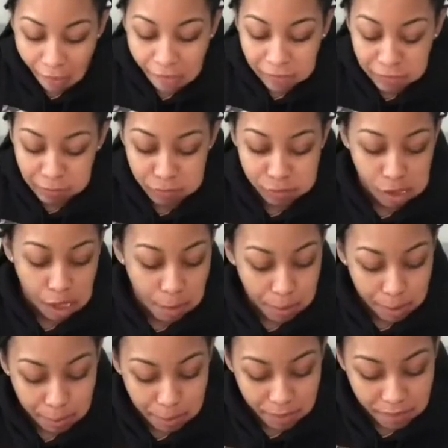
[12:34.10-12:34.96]
Y'all,
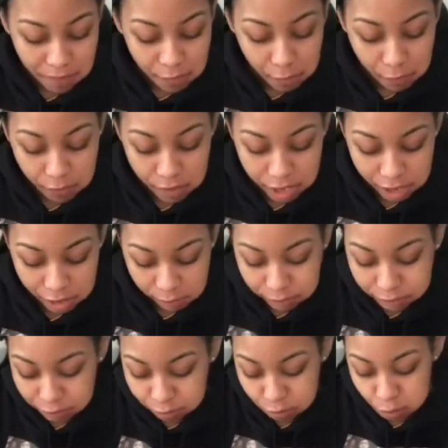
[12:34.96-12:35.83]
my mother over there,
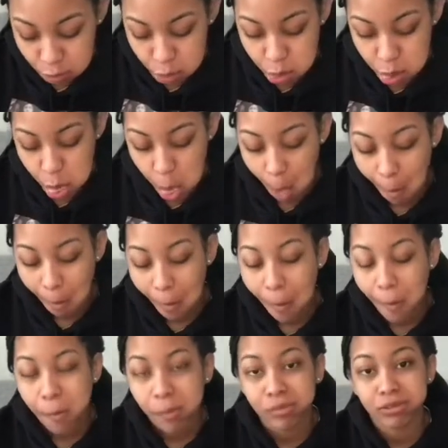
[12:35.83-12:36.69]

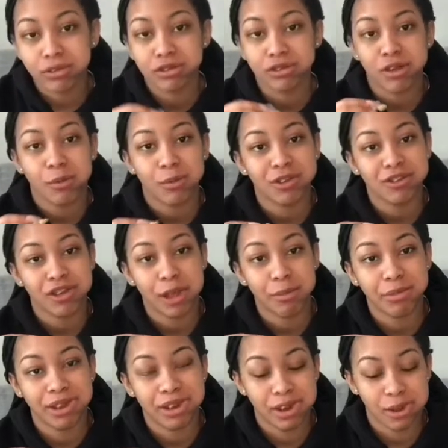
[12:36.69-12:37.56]
she always trying to be nosy.